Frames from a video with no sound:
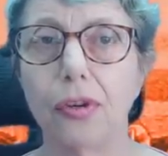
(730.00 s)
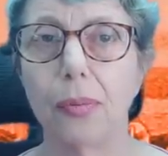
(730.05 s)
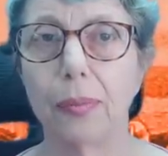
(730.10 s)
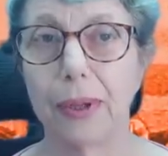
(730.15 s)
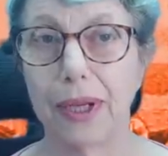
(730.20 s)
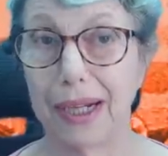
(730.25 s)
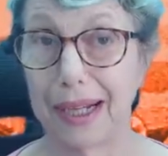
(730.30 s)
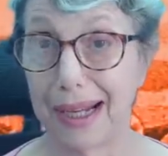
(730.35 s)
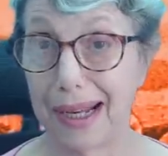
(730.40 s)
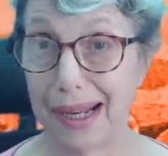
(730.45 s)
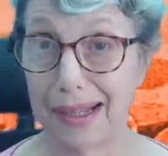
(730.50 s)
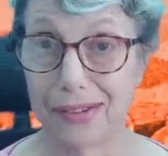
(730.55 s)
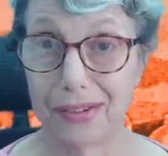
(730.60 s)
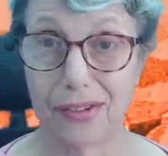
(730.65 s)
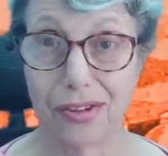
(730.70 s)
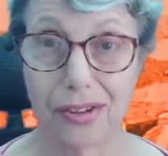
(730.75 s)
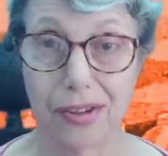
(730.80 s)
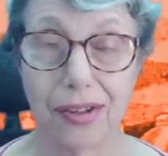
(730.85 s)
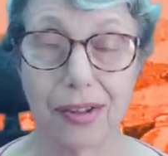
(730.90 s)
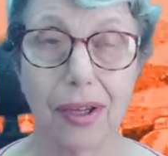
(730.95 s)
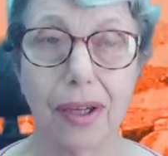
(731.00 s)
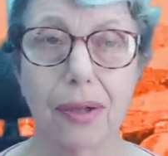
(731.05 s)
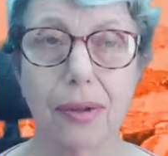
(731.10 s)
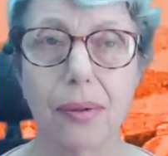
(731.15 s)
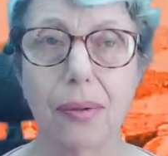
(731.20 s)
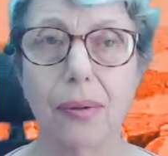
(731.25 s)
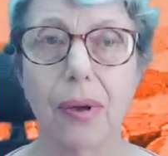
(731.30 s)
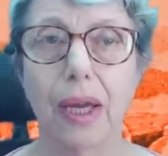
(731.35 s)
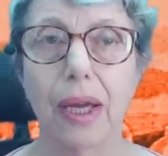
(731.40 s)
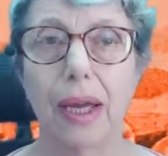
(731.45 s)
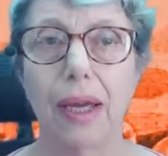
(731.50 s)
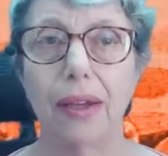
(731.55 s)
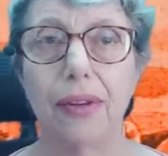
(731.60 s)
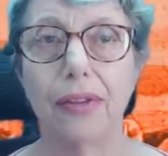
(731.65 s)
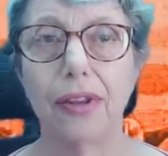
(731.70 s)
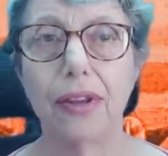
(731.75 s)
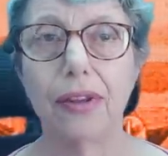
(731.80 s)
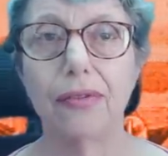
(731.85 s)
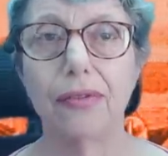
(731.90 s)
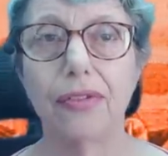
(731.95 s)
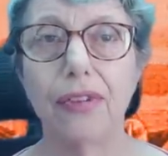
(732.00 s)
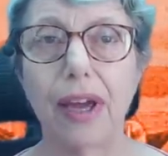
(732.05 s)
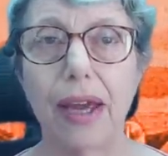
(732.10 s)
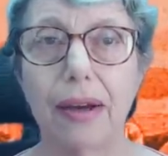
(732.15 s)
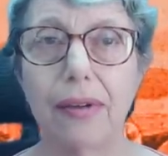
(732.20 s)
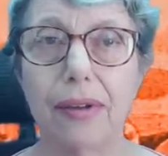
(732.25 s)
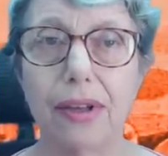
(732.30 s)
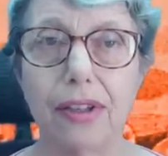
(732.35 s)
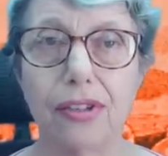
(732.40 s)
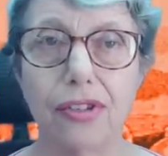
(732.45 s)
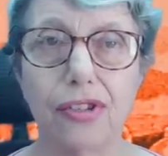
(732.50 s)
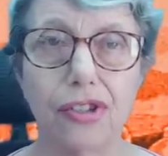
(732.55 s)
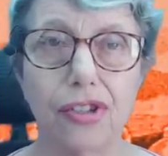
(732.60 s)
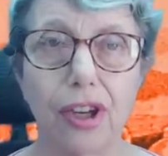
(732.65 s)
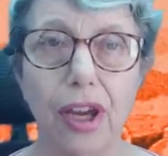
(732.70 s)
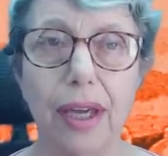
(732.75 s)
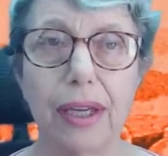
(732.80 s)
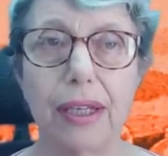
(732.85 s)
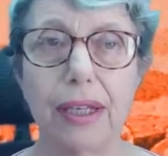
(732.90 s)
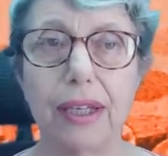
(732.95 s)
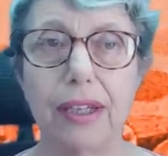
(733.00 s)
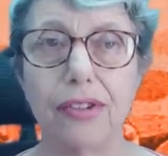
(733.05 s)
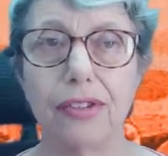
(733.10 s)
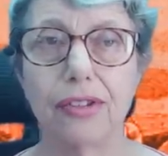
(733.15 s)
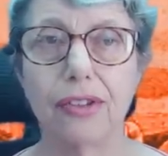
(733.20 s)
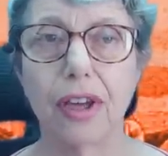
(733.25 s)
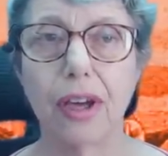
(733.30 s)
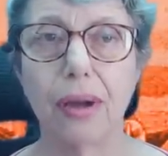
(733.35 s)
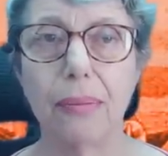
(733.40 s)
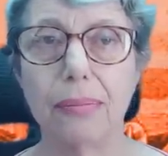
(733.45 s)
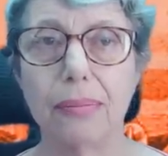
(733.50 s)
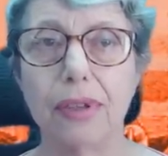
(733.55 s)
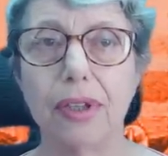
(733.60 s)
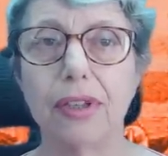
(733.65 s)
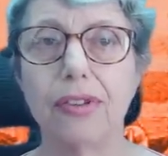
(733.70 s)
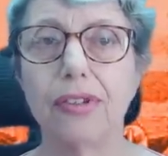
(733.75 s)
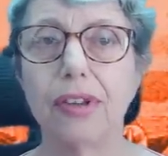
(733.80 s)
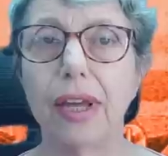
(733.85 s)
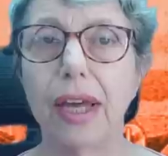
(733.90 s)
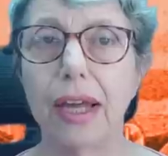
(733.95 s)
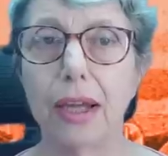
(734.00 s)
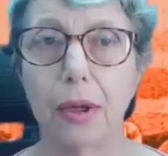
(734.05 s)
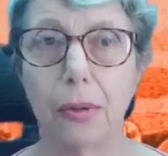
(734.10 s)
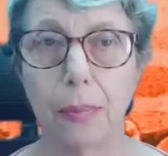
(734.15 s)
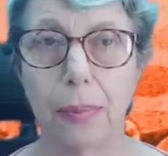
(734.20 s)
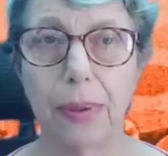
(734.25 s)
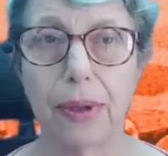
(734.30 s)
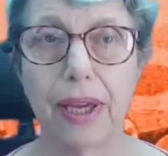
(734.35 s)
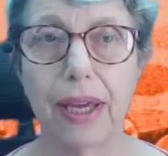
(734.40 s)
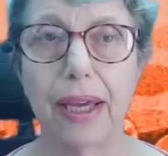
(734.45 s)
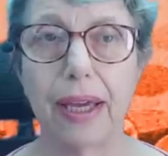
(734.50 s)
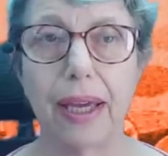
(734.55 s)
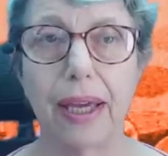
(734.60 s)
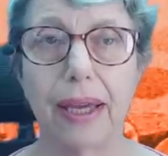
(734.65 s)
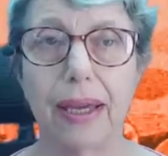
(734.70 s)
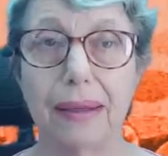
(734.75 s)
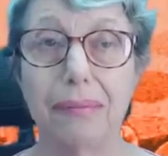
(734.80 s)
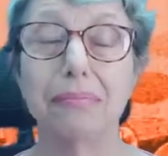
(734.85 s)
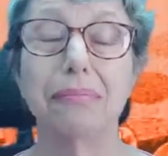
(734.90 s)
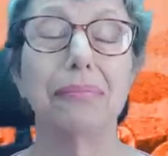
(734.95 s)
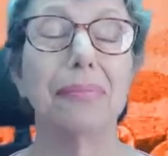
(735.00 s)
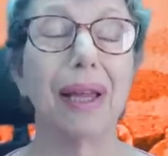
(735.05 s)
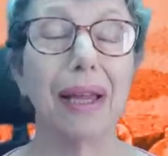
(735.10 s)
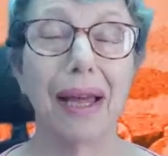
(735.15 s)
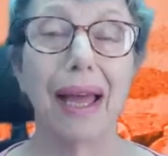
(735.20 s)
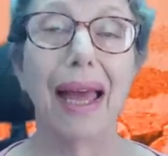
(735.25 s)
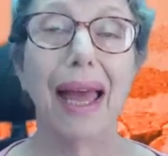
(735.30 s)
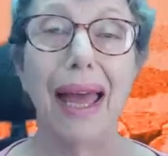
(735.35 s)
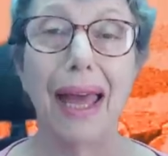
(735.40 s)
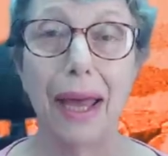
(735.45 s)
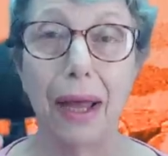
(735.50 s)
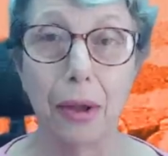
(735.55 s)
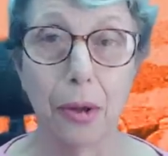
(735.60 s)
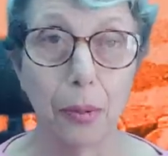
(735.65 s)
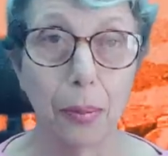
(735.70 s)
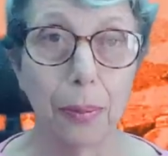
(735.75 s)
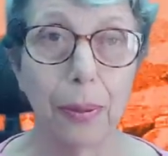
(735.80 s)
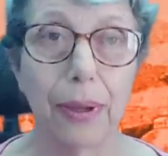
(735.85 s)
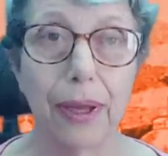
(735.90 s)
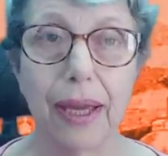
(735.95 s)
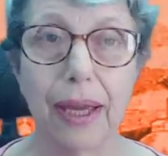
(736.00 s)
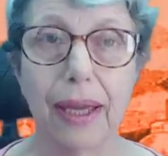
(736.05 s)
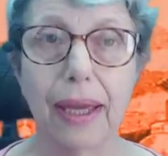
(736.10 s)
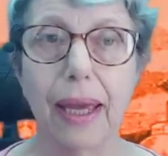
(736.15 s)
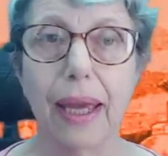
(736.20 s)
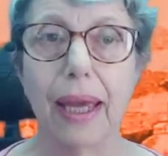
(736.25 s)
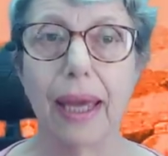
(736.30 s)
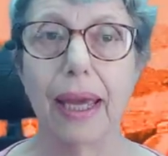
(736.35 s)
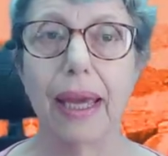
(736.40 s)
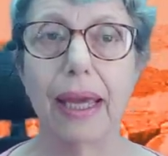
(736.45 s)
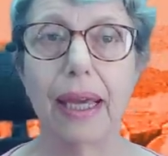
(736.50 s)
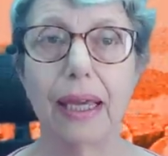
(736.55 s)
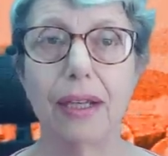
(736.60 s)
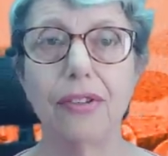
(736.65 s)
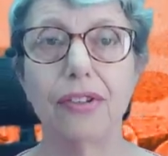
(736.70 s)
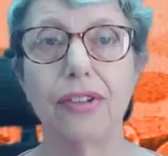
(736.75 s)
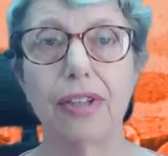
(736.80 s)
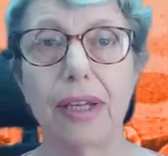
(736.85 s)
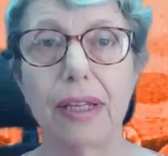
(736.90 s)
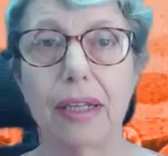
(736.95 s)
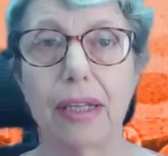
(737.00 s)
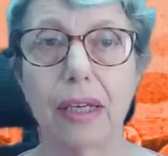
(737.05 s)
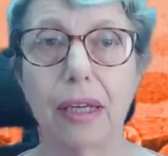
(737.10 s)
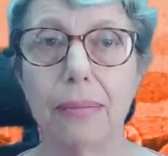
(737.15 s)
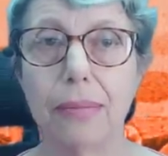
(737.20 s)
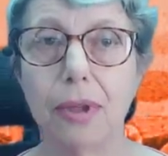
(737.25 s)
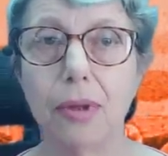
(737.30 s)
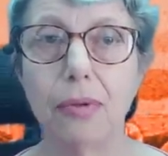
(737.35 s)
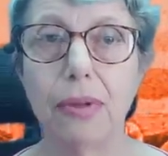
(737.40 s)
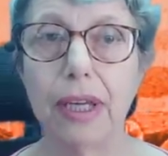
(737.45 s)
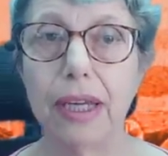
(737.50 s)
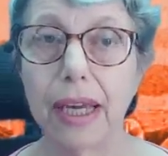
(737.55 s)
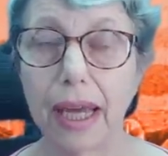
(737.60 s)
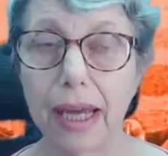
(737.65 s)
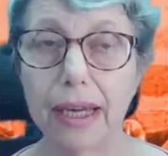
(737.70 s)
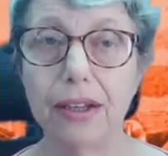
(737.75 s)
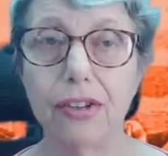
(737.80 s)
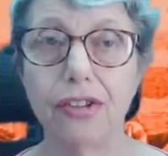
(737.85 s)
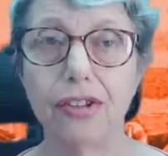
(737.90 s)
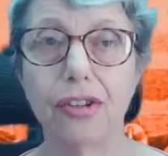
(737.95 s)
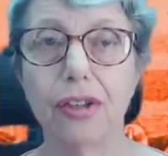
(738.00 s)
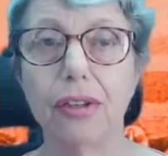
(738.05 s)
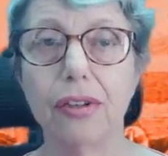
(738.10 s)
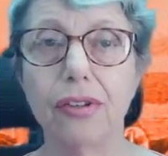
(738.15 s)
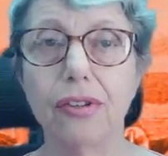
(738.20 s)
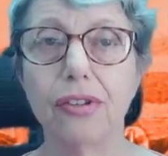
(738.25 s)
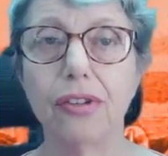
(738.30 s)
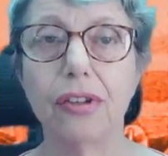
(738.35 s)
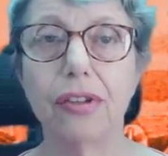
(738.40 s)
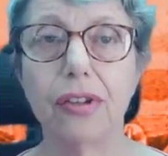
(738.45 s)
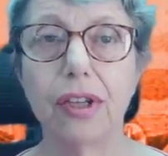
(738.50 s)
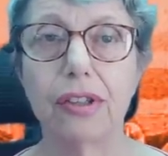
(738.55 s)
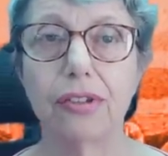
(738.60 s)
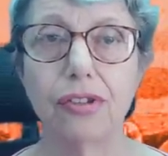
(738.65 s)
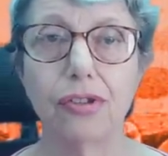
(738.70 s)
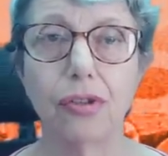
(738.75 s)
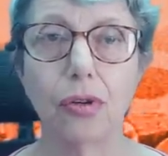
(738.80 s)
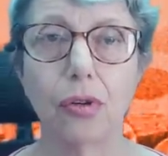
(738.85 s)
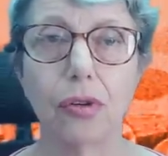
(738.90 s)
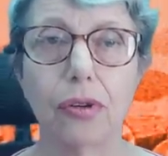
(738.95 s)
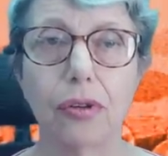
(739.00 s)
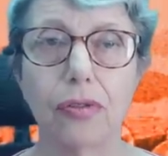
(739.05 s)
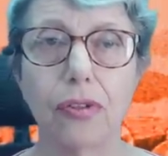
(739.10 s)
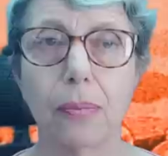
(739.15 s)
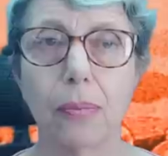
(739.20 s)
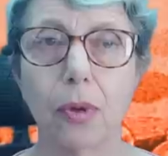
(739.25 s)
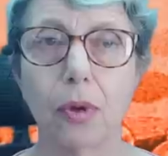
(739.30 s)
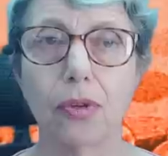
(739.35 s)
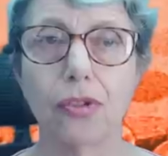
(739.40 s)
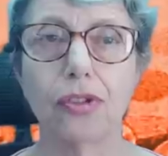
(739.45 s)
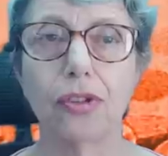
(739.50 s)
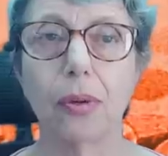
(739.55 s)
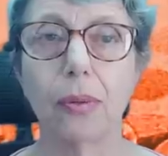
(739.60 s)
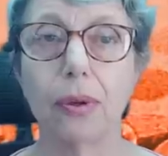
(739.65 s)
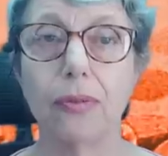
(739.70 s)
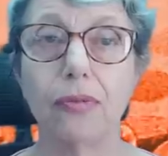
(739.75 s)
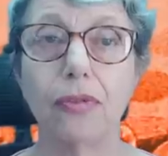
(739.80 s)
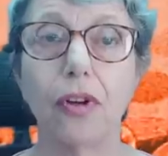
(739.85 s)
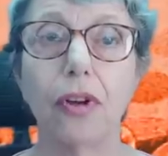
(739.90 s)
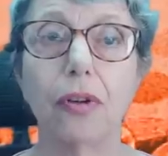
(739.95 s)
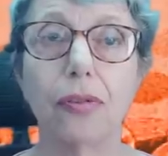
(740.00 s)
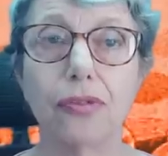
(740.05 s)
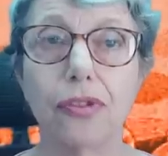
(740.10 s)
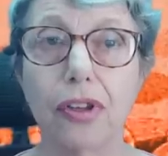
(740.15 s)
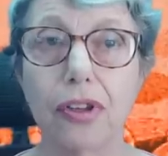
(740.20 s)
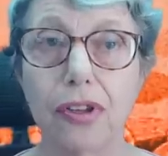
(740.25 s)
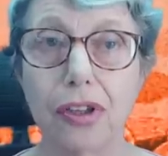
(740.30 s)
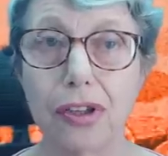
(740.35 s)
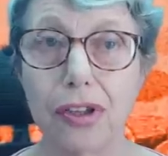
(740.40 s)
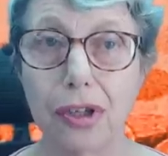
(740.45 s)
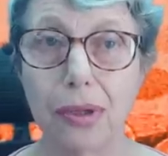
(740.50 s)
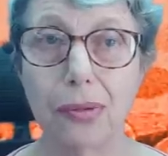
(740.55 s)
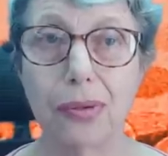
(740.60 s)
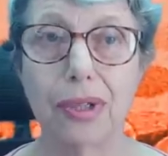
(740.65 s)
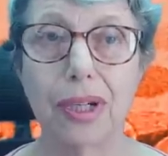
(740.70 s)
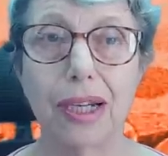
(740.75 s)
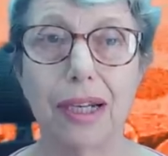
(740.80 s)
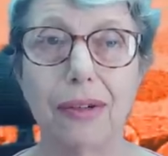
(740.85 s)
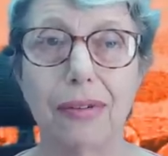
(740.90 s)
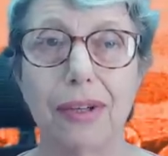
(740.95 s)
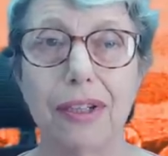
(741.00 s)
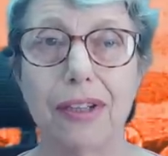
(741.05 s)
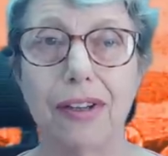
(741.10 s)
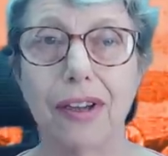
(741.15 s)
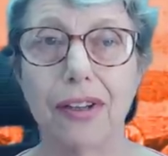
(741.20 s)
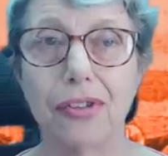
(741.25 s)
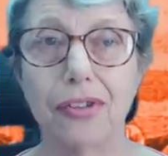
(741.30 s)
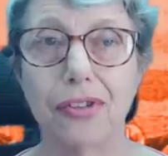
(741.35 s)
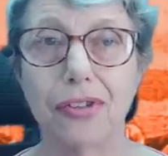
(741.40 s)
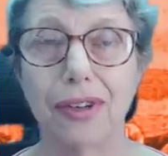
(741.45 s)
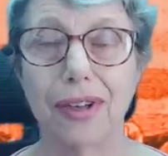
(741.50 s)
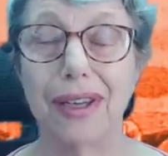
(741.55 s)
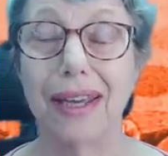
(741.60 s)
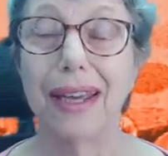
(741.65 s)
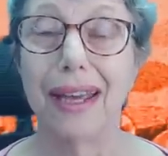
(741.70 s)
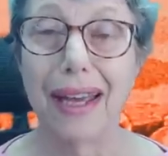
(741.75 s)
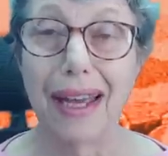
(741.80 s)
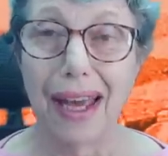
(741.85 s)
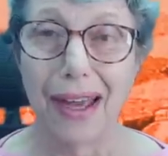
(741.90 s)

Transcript: You'll be glad to know that various Chinese companies are helping, helping in telecommunications, and there's talk of them also involved in the nuclear industry.